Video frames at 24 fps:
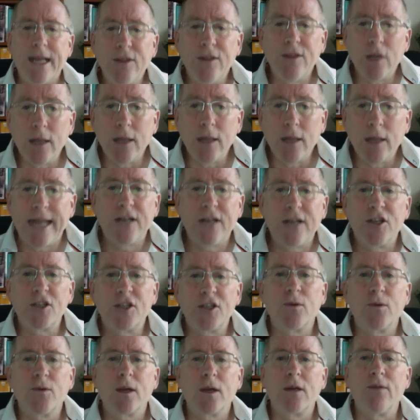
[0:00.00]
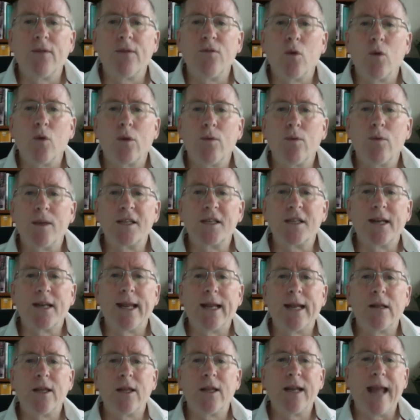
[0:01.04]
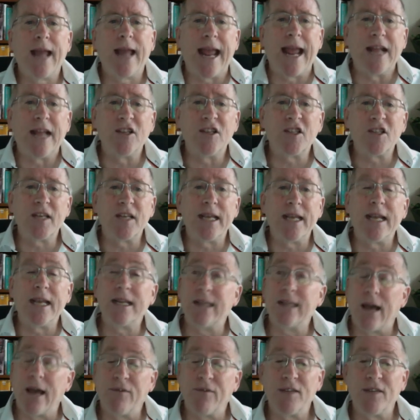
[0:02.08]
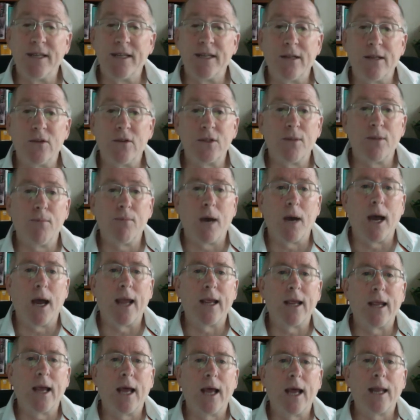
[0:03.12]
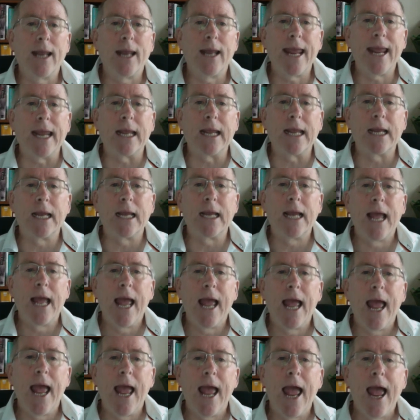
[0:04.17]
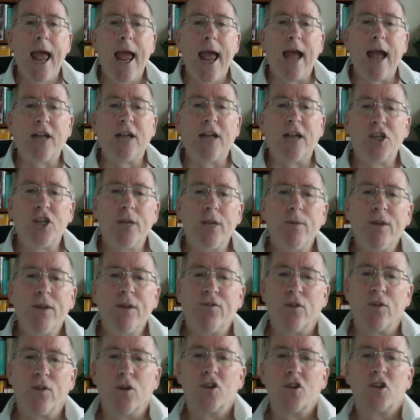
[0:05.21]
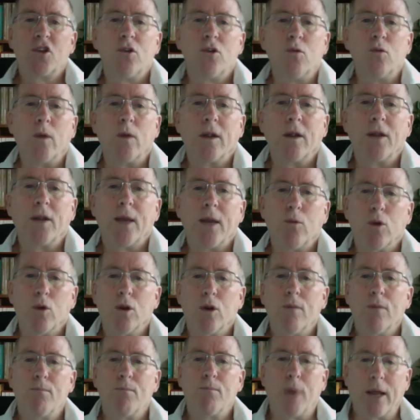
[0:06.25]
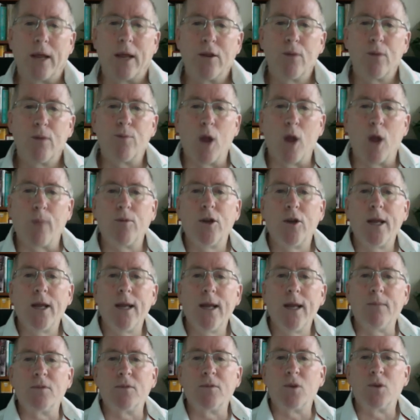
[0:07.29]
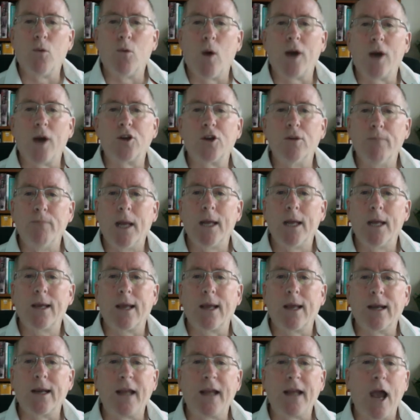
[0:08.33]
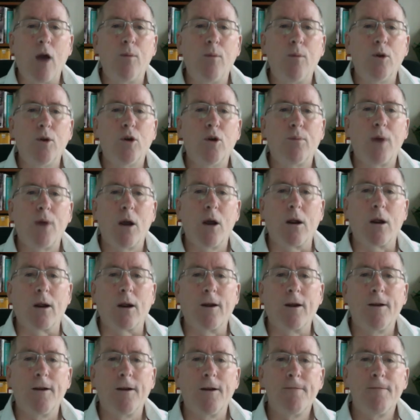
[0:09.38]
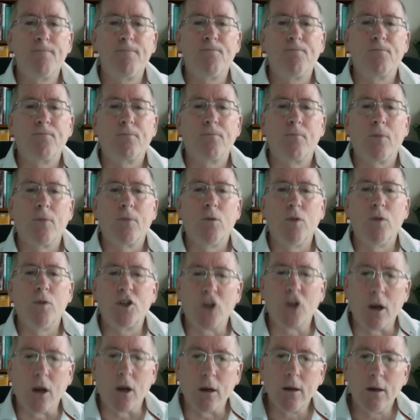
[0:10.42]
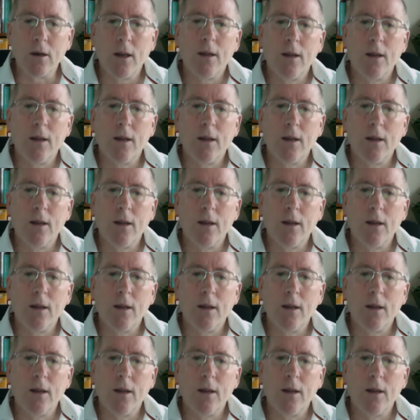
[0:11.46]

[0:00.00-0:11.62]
the Lake District of Northwest England and seeing daffodils by a lake. And she refers to where they were by their proper names, Watermillock and Gowborough Park, which are